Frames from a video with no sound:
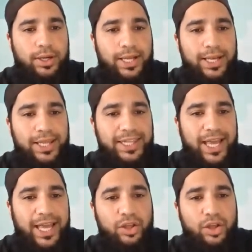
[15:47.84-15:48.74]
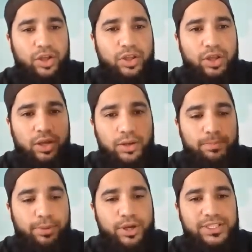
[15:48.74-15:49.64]
Alladhi anqada,
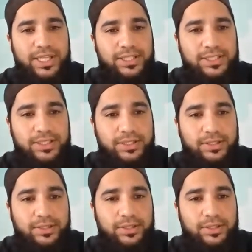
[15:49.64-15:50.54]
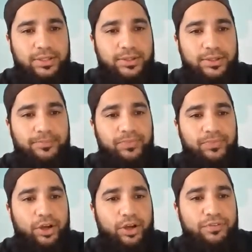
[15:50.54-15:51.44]
past tense.
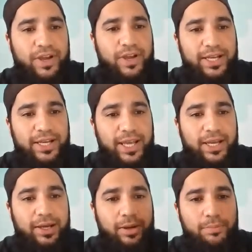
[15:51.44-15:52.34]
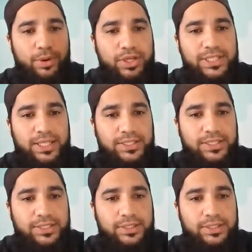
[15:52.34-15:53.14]
Rafa'na, past tense.